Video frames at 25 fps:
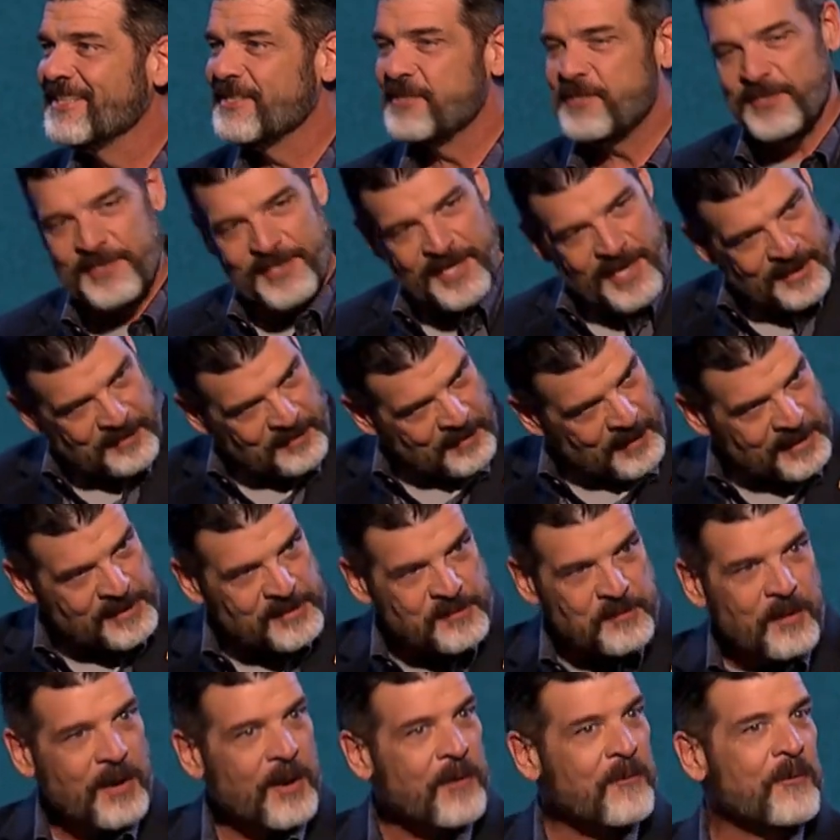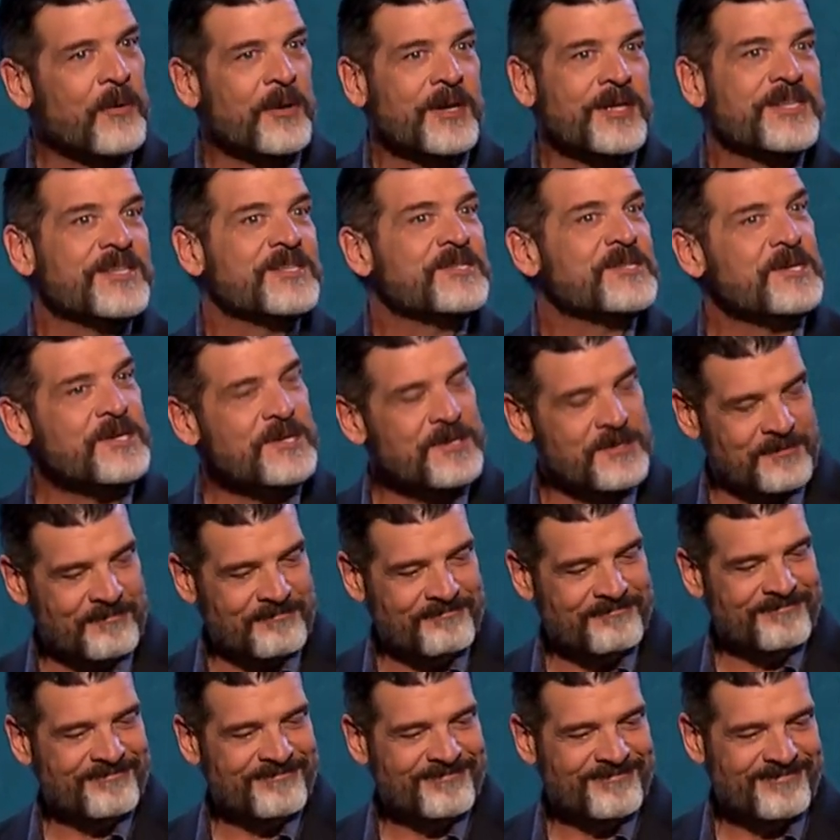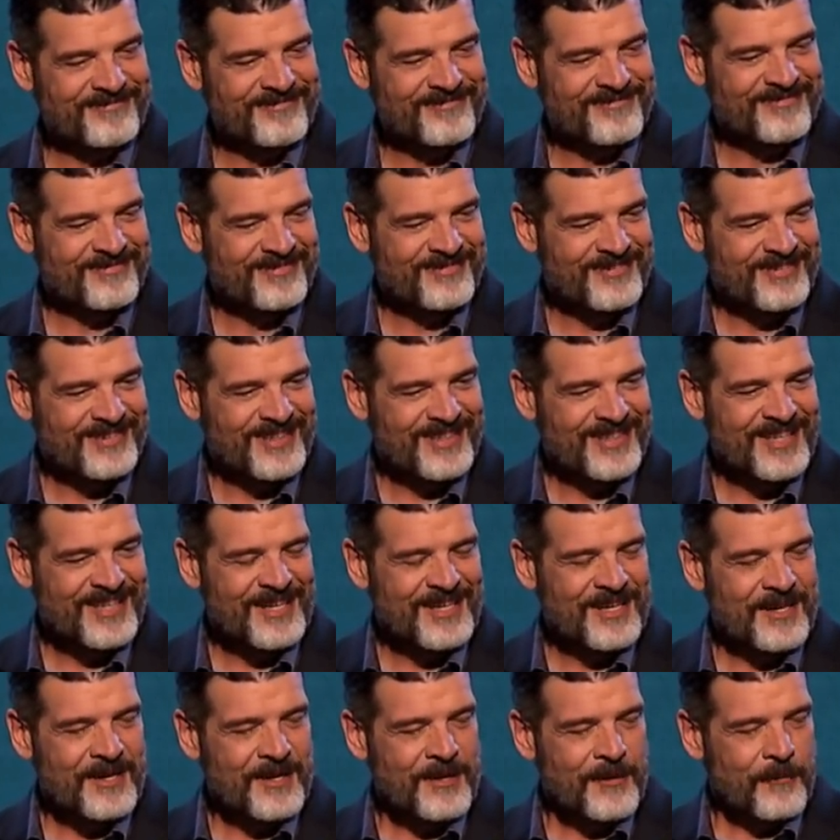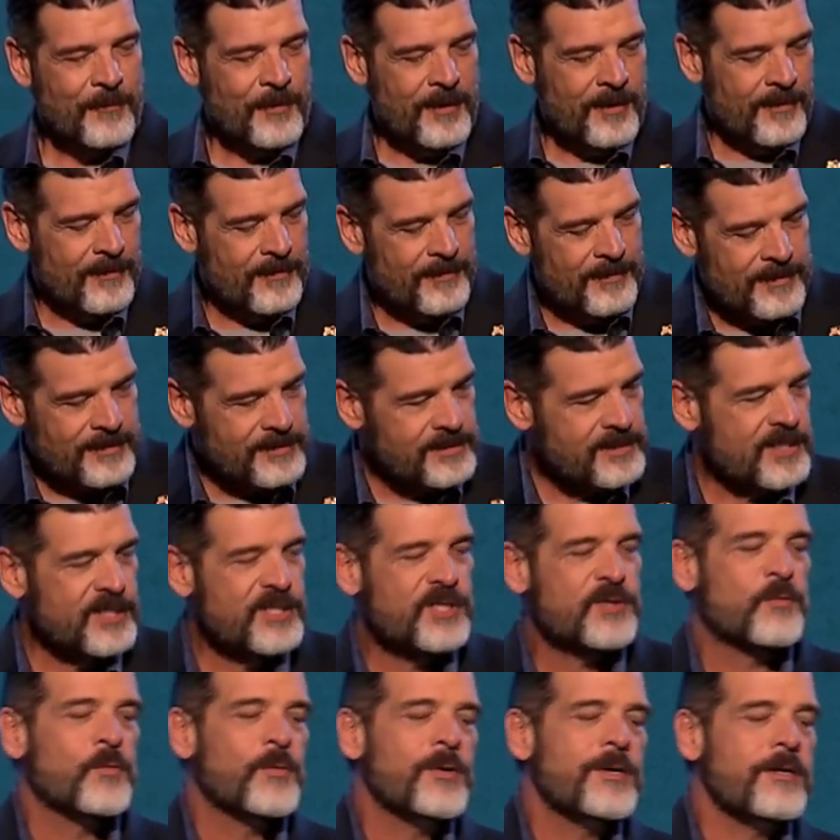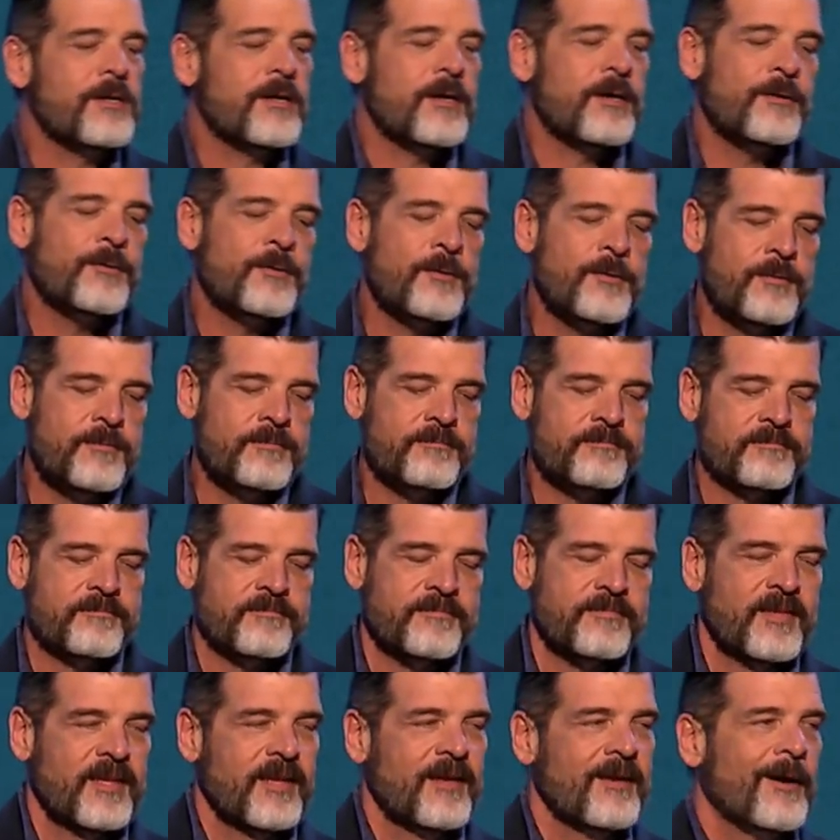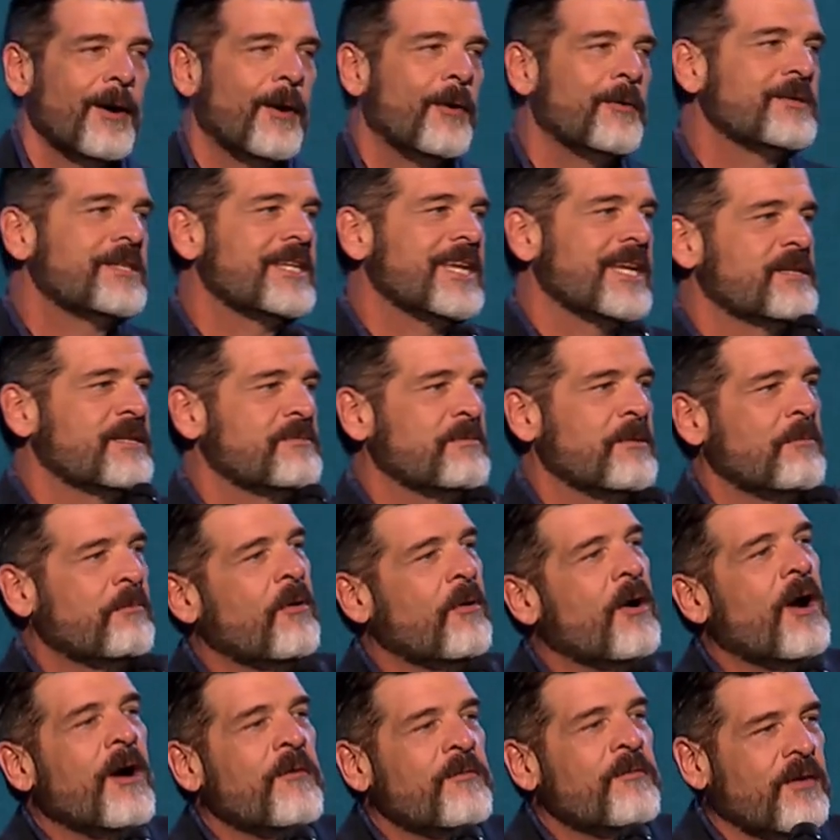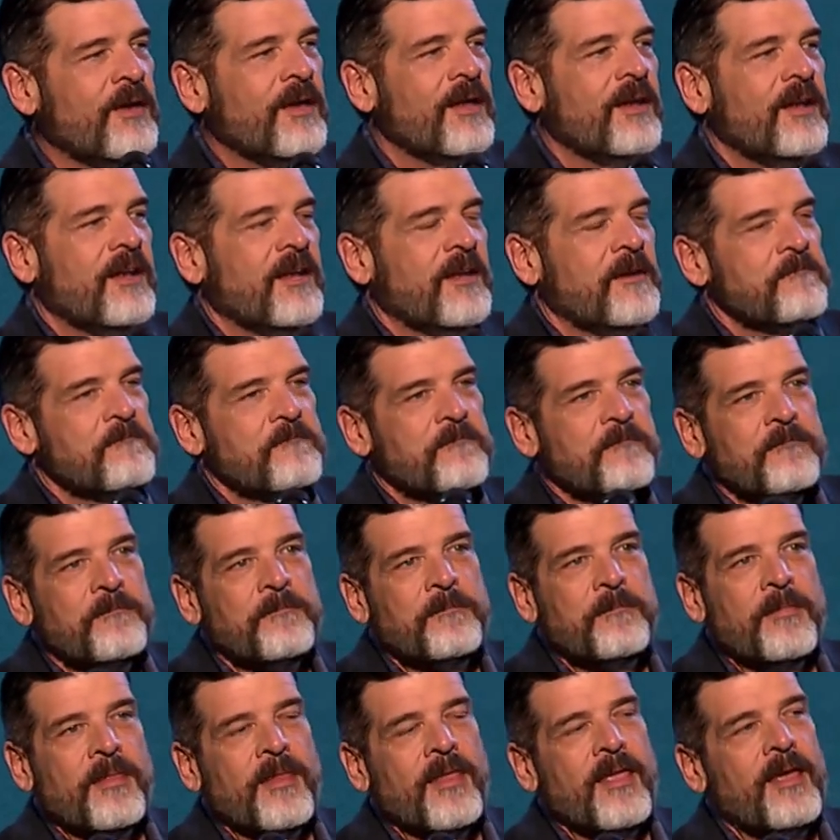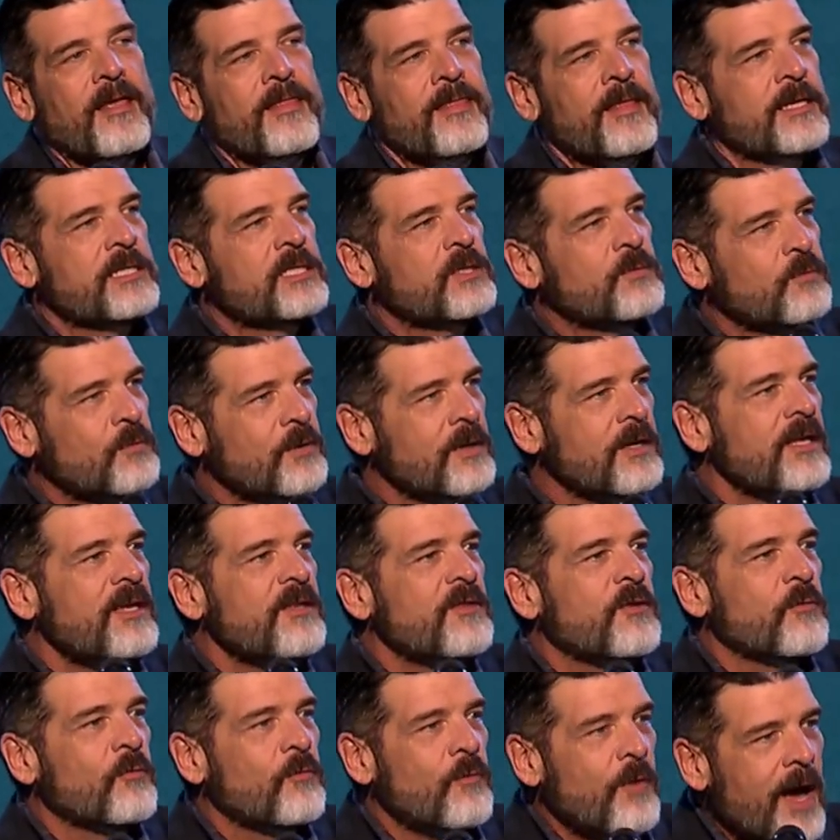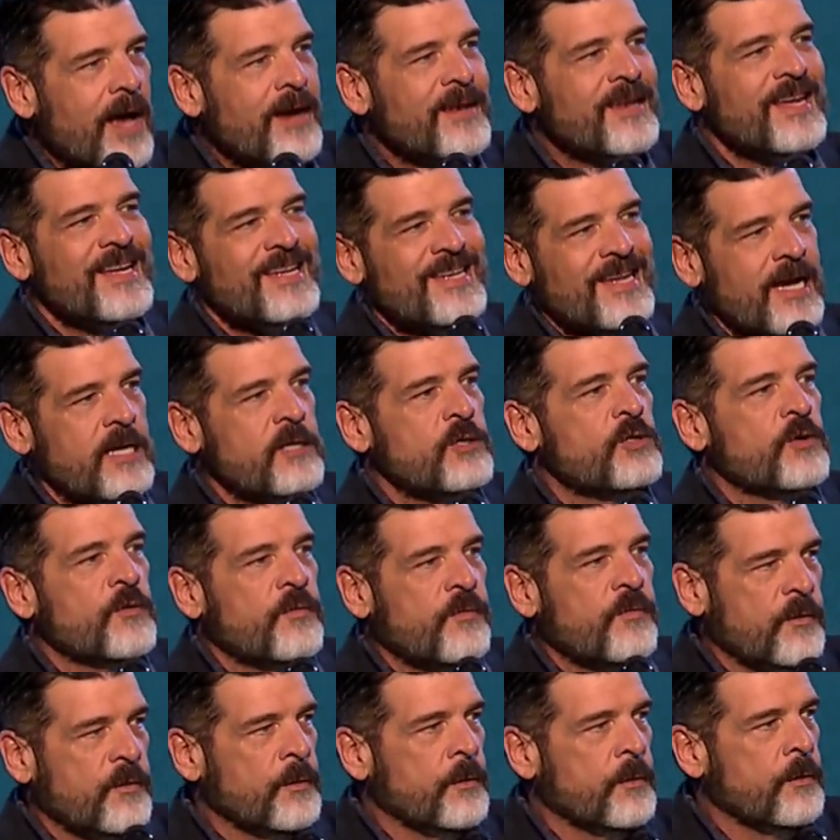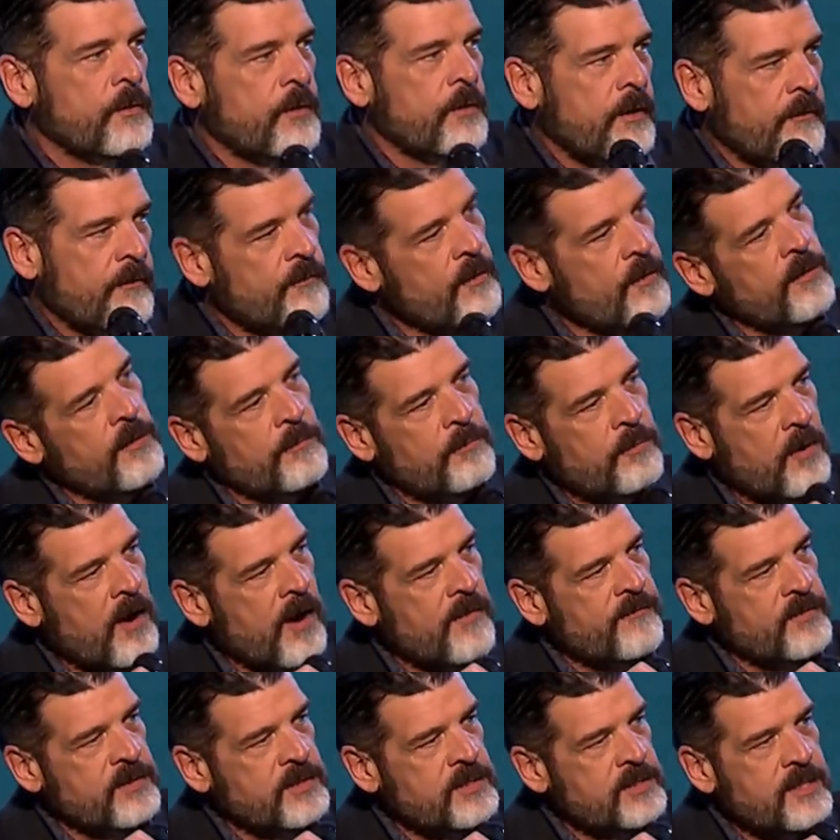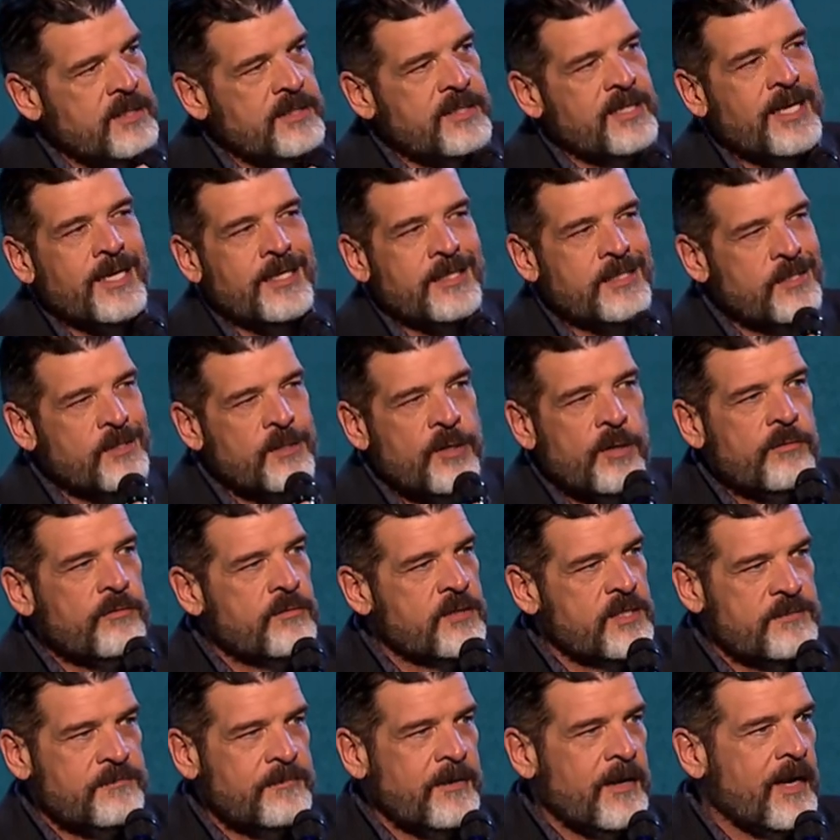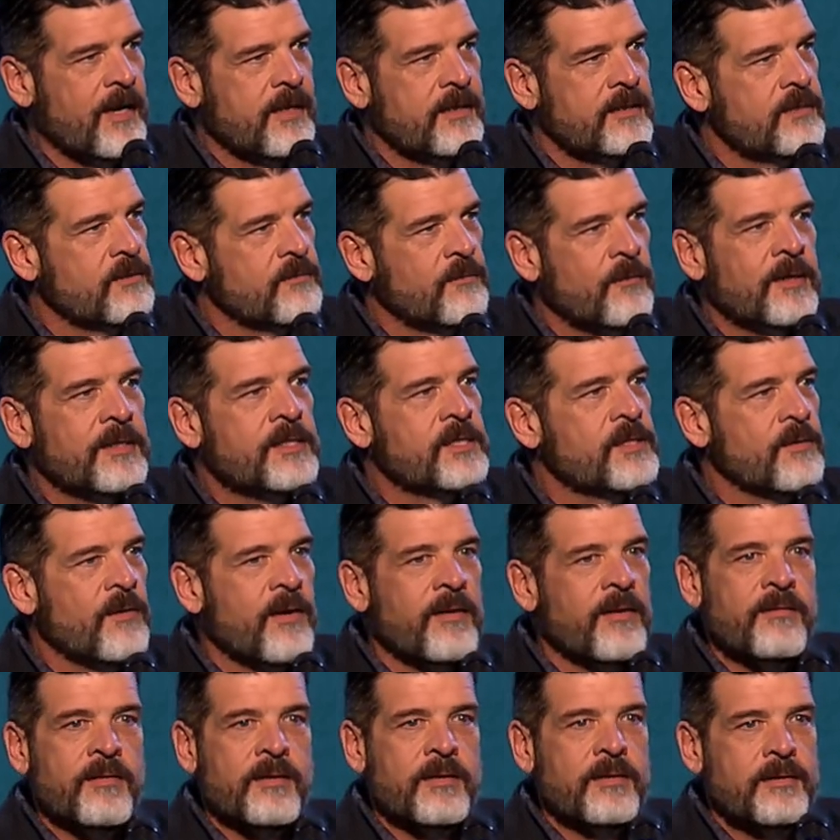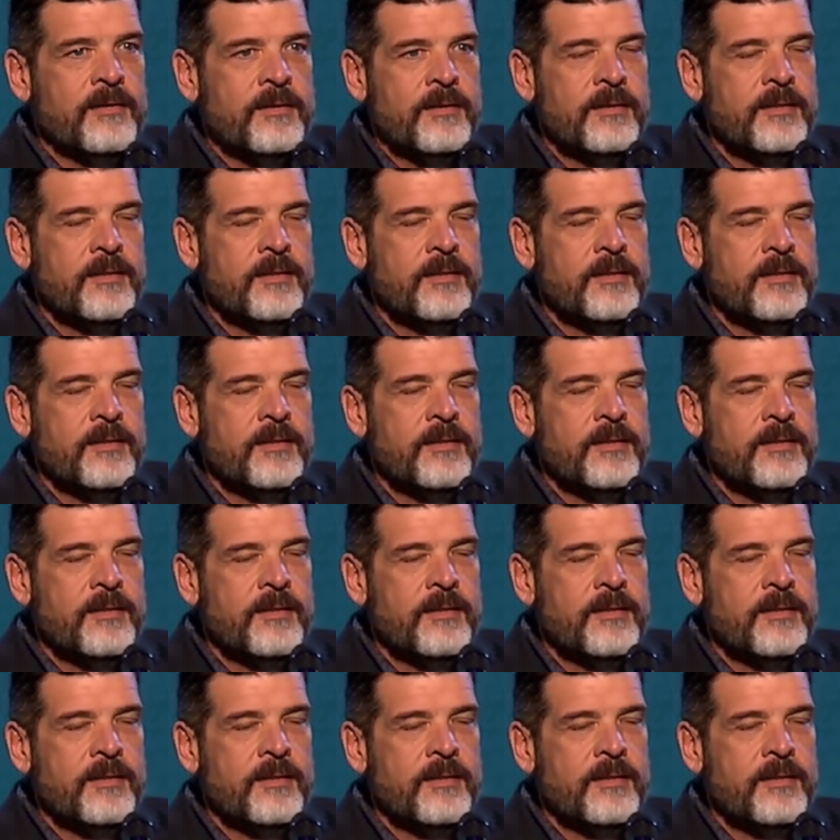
She's like, that's what I wanted to do. Well, there's this weirdo Old Testament prophet that's really the Rodney Dangerfield of all the prophets because he gets no respect whatsoever.